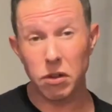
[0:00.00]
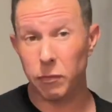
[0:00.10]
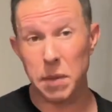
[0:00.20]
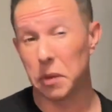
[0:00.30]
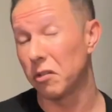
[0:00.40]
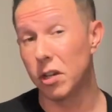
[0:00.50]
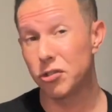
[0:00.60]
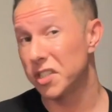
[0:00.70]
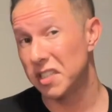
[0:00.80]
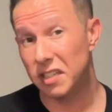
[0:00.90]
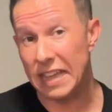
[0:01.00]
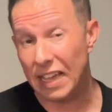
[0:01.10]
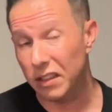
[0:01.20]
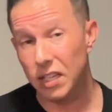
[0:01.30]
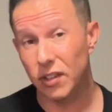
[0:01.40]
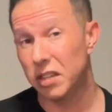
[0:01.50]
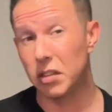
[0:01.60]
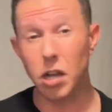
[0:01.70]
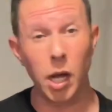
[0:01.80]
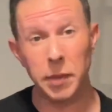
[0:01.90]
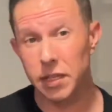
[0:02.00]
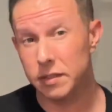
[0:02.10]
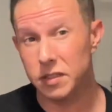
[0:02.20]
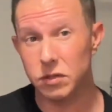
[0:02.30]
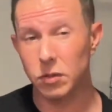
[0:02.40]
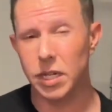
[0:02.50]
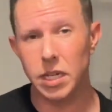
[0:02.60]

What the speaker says: If people are interested in that, leave it in the comments, right?